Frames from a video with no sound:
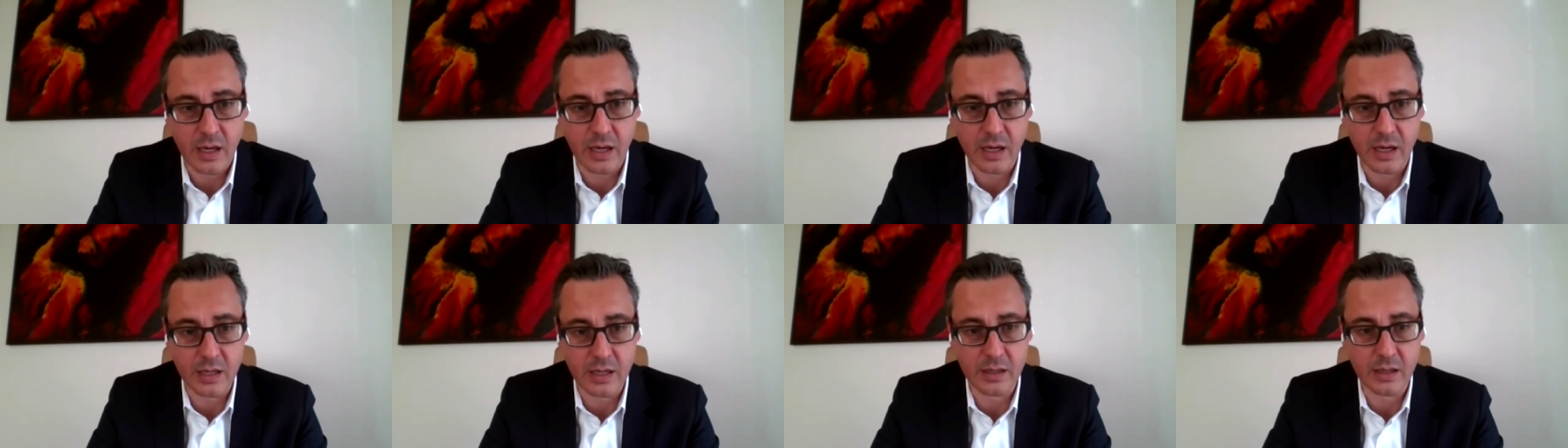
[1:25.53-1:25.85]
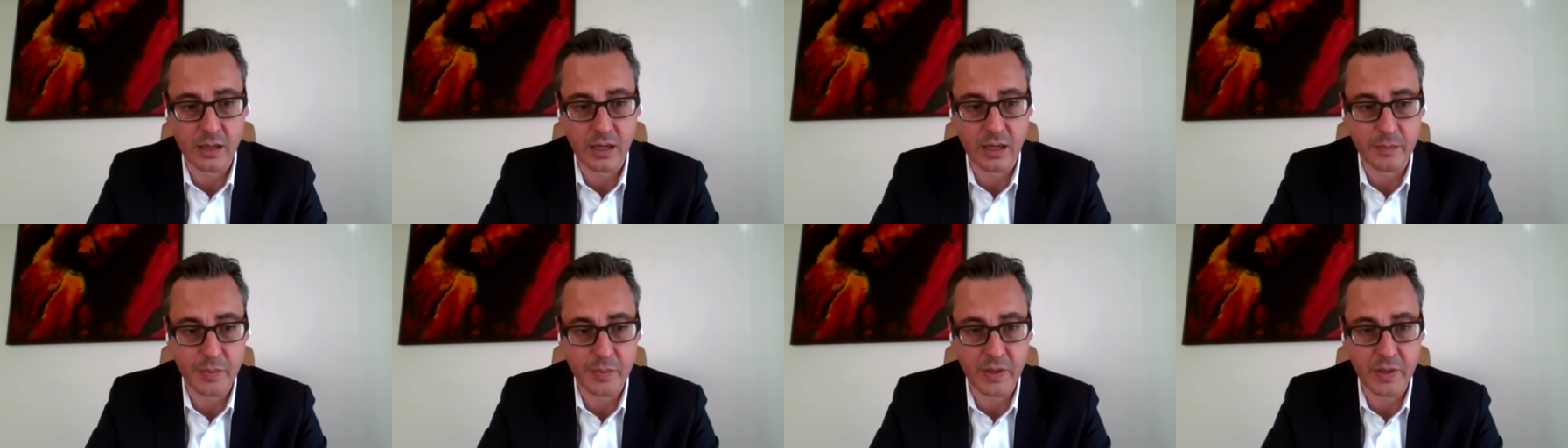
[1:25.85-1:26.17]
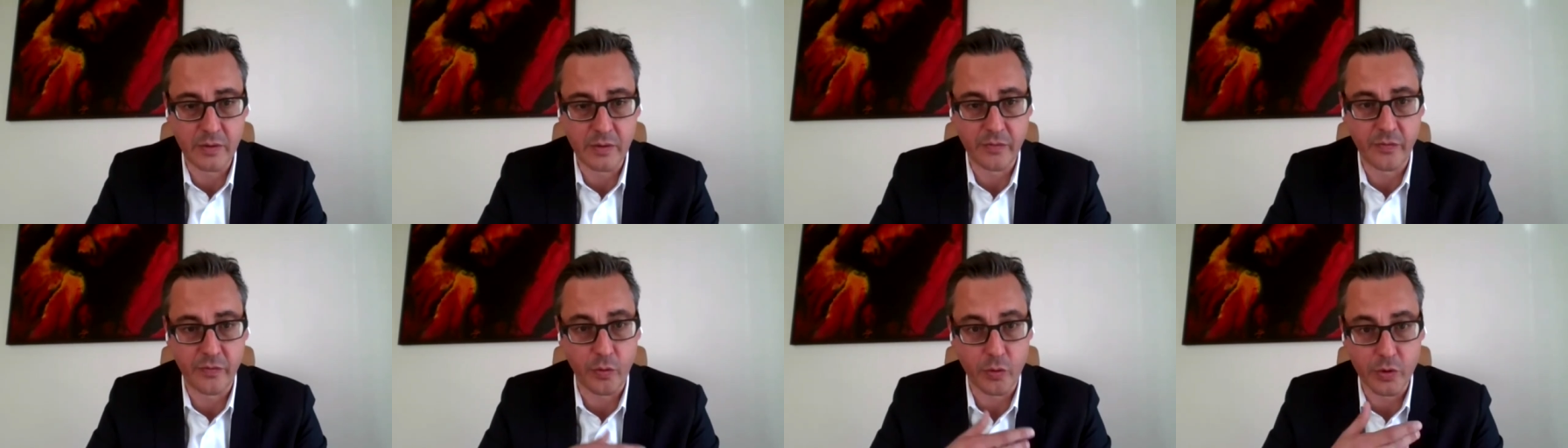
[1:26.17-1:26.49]
are, are
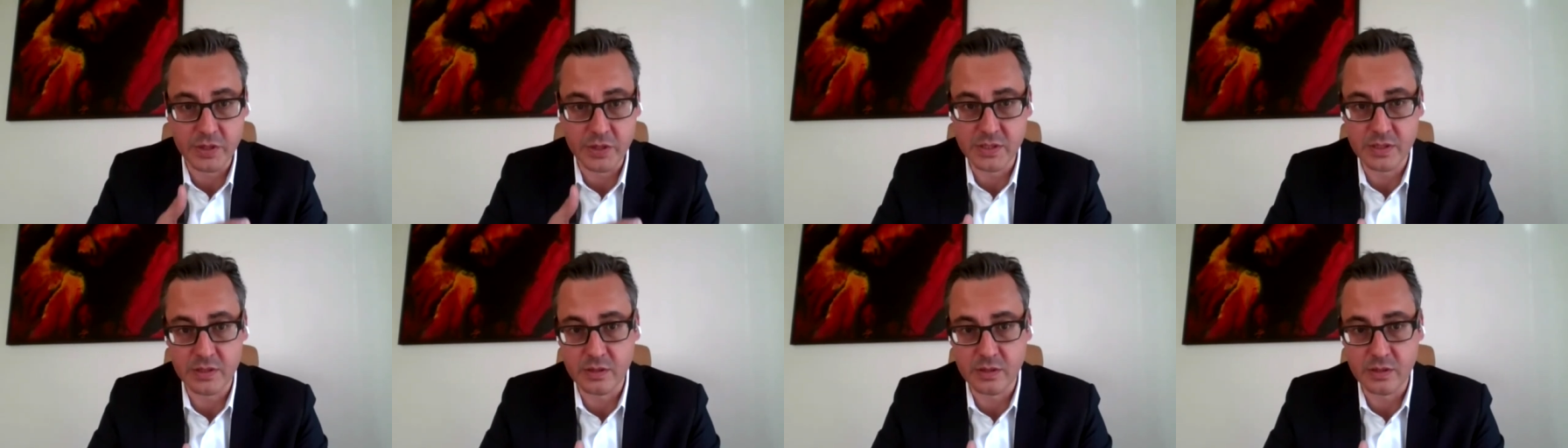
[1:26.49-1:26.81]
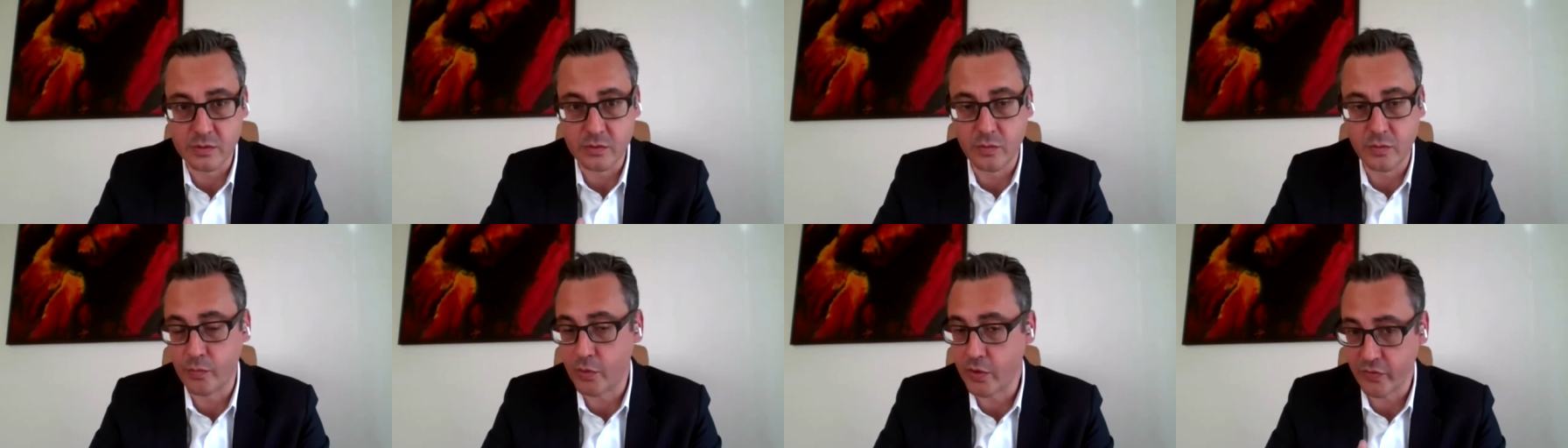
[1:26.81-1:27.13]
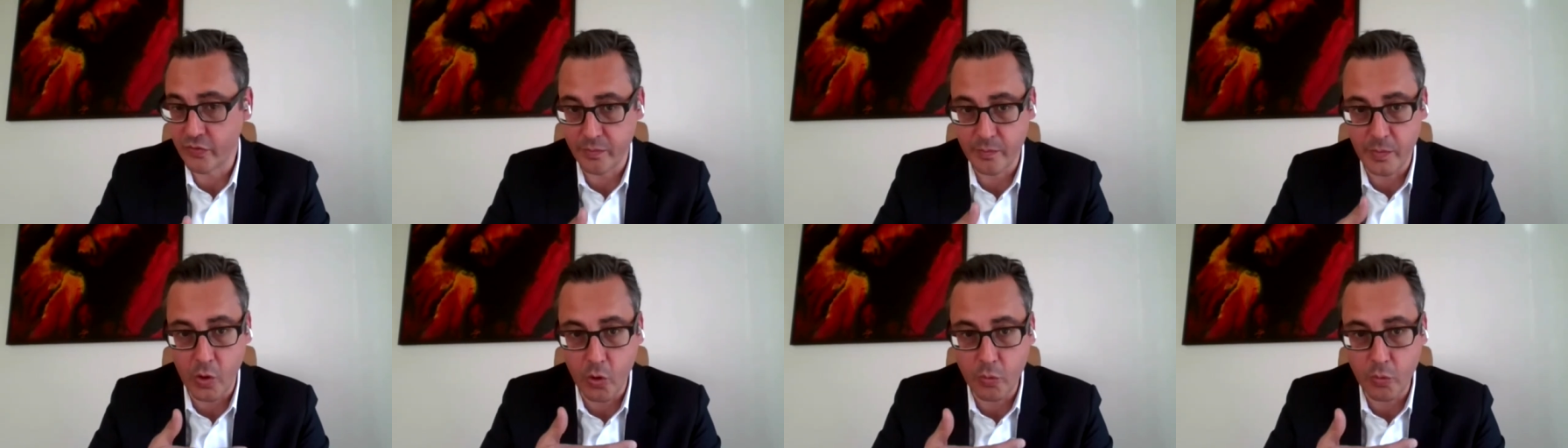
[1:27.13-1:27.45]
being forced to
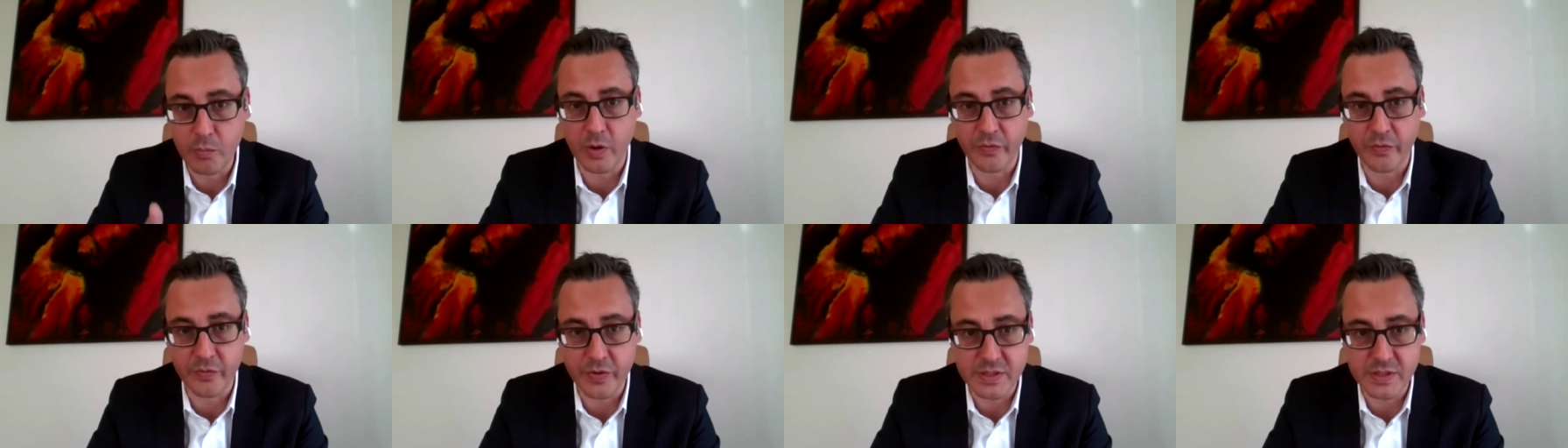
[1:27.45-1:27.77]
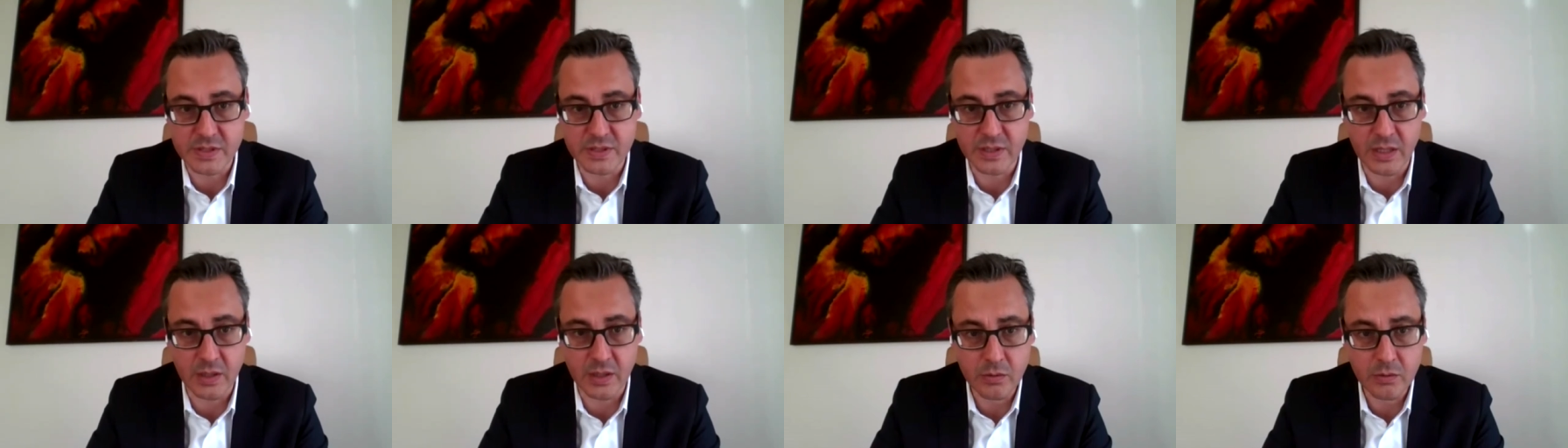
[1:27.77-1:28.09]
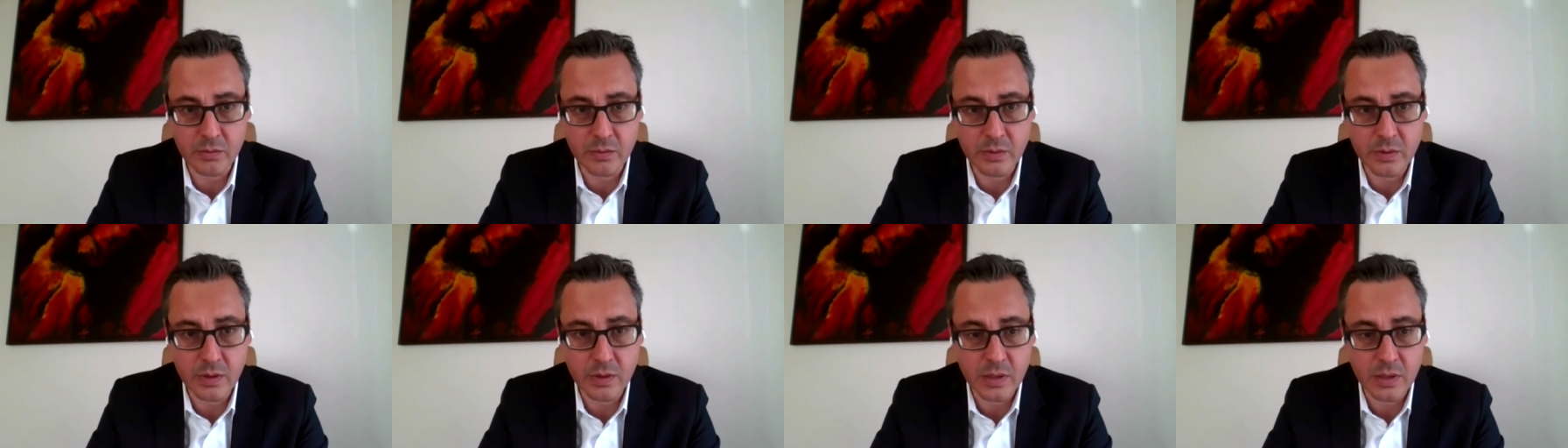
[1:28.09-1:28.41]
work from home office
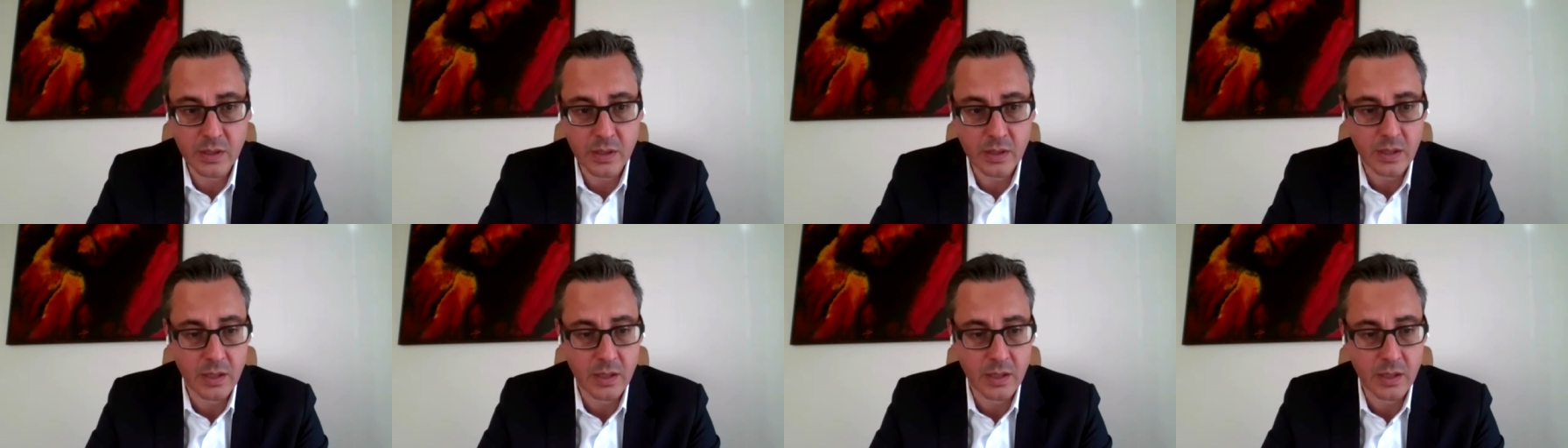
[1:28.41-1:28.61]
now.